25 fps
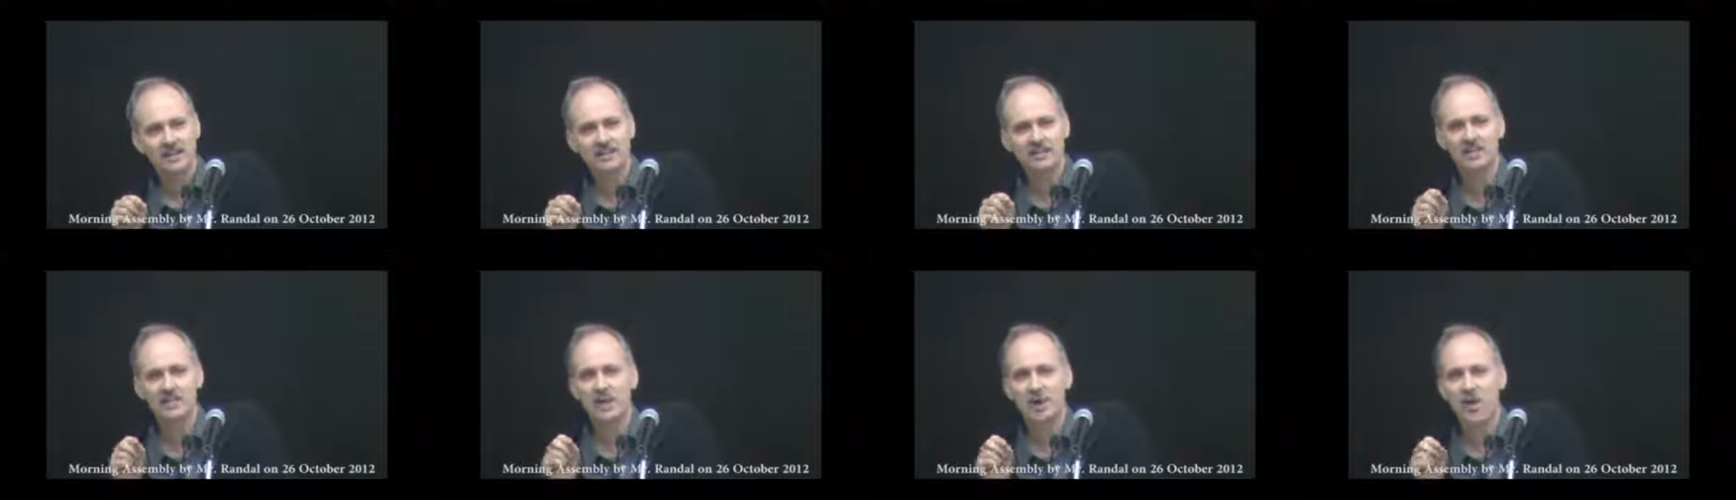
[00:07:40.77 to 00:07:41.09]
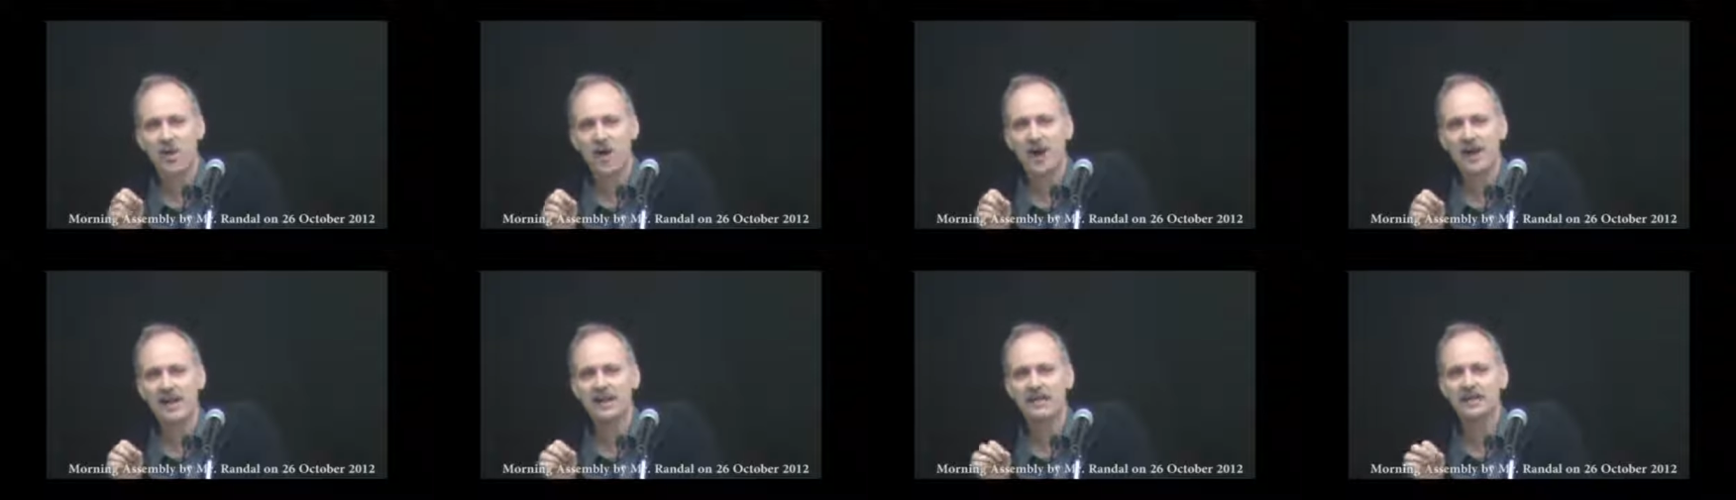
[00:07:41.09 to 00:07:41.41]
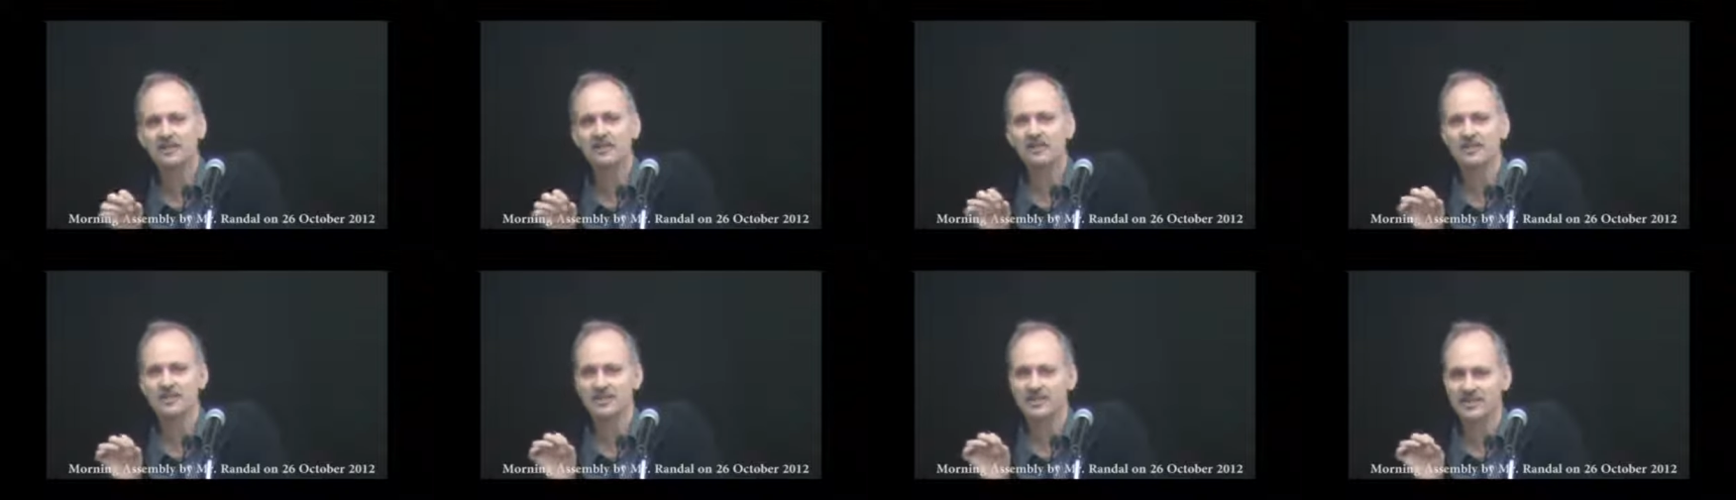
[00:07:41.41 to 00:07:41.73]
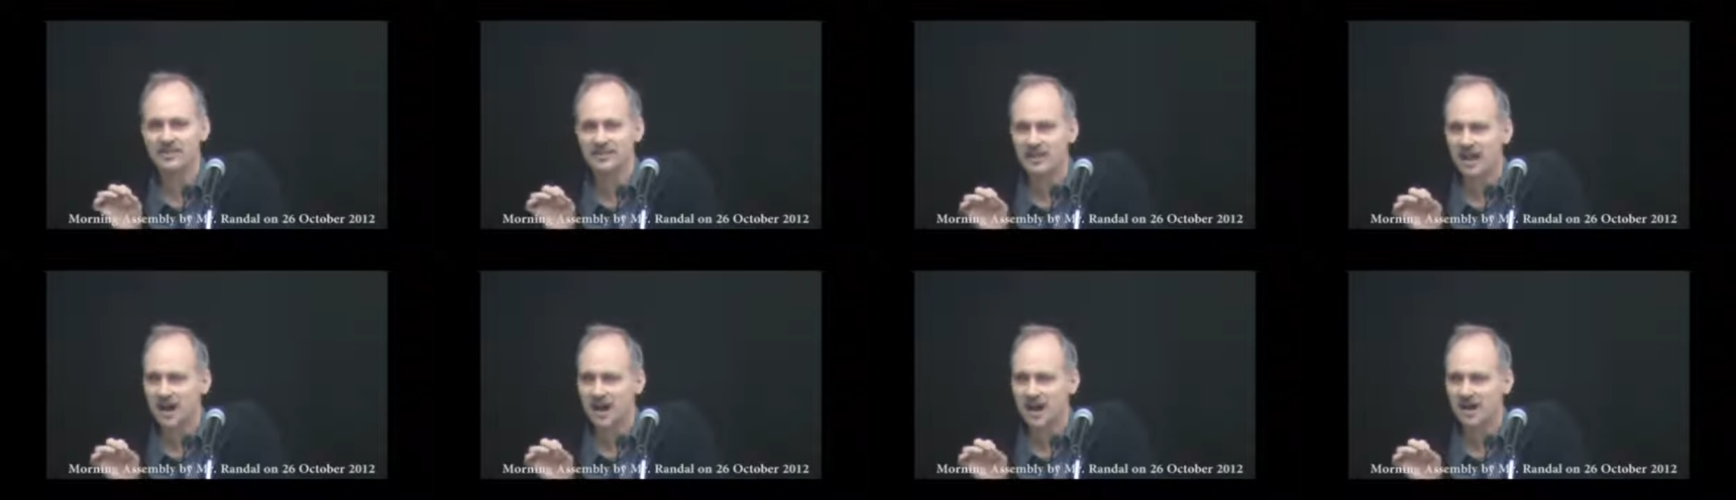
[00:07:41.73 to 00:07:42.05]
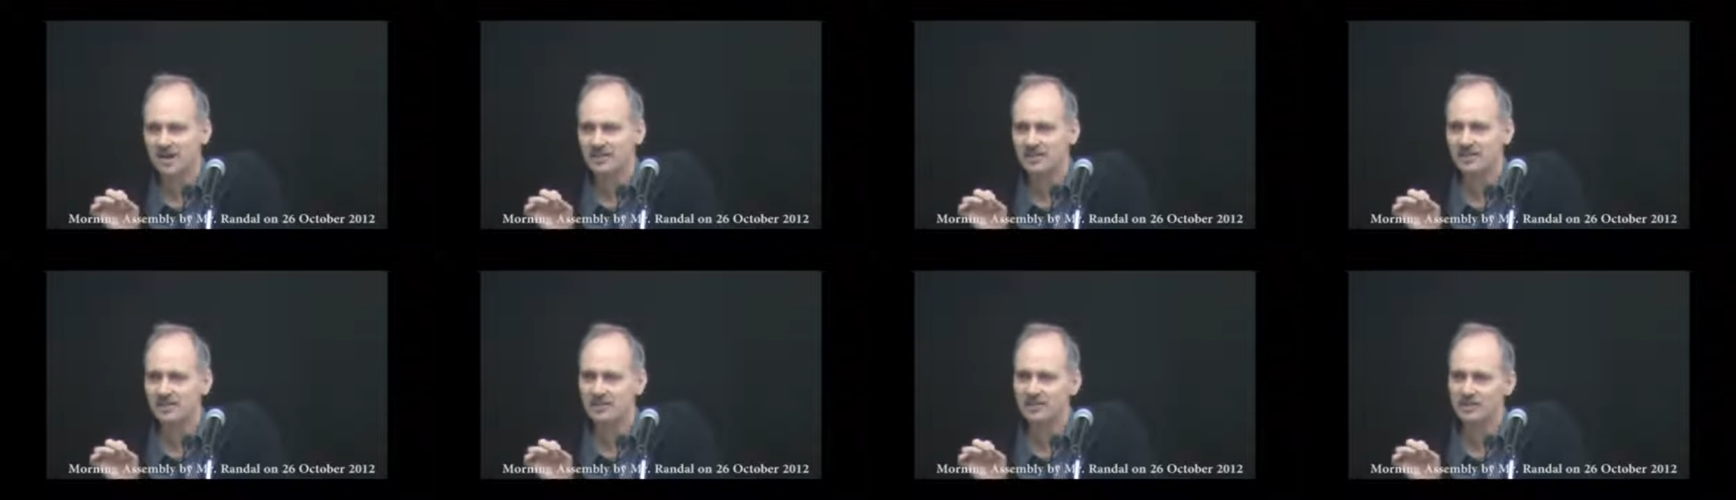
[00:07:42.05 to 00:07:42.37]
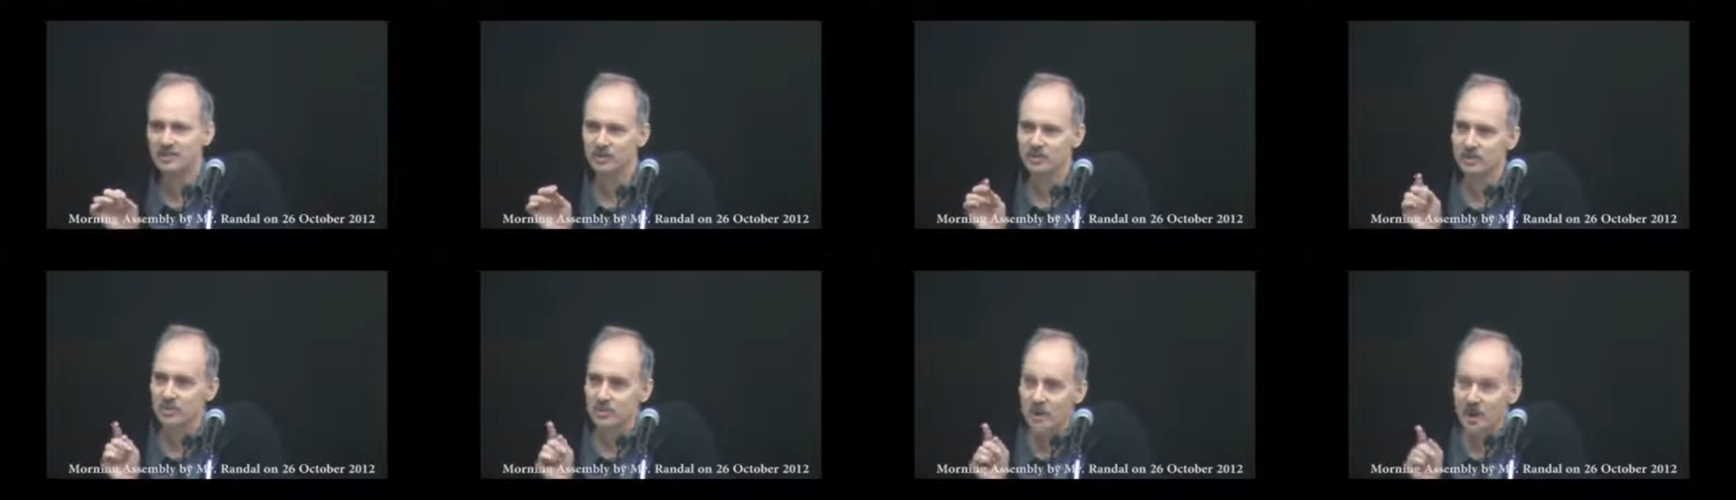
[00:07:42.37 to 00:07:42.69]
it's going to start
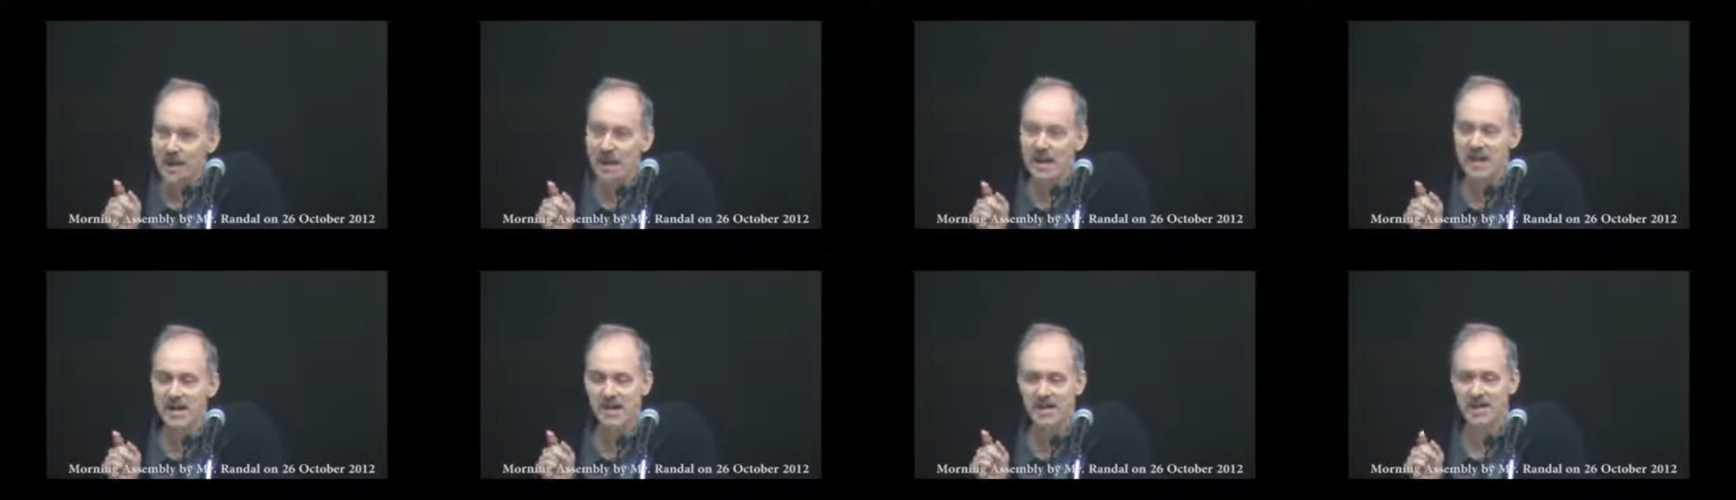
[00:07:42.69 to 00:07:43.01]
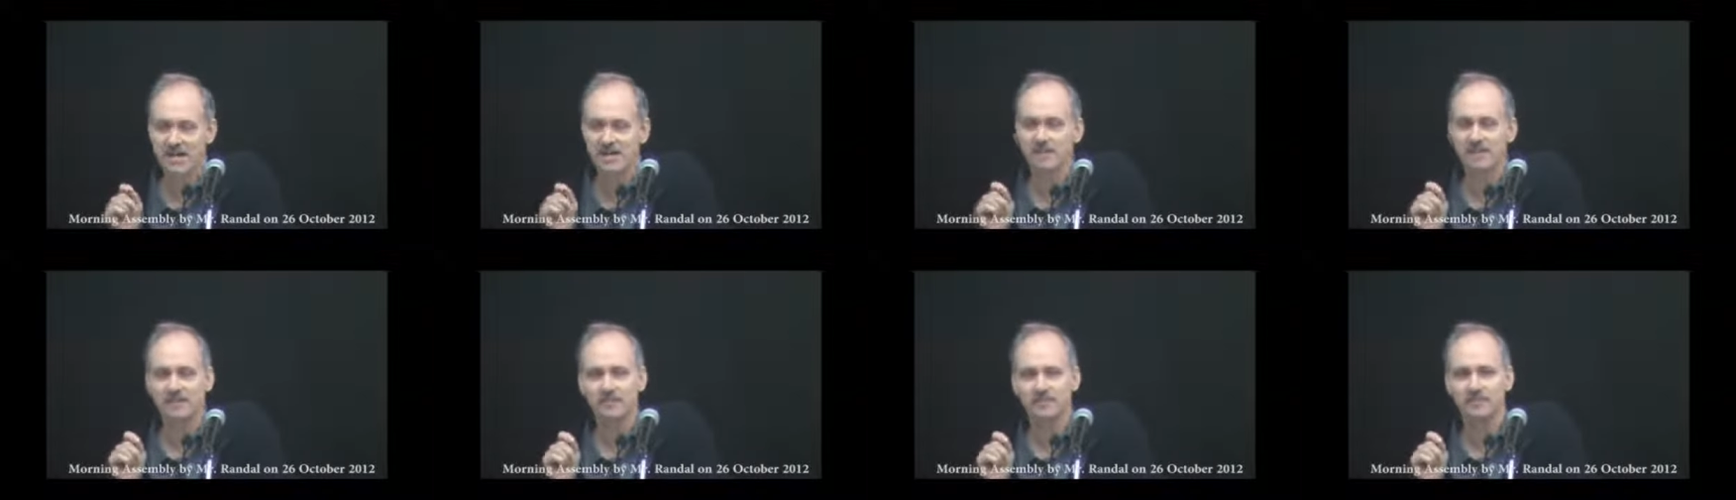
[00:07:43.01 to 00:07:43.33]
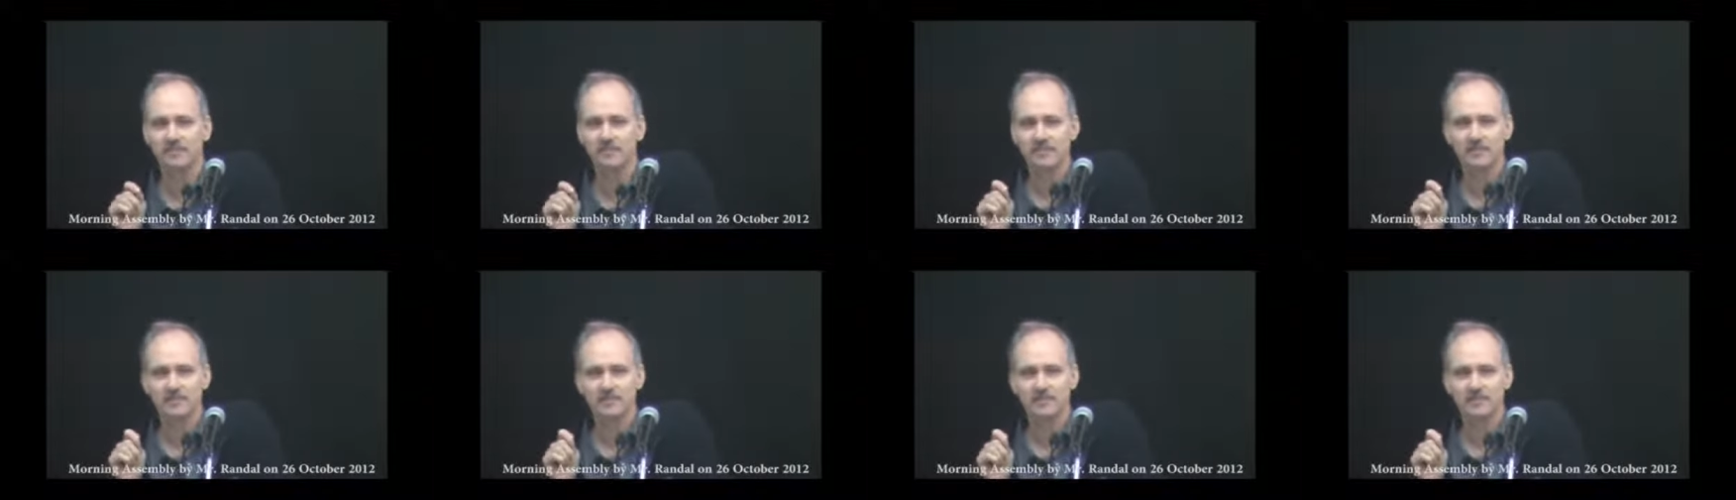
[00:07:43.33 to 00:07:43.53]
to rain.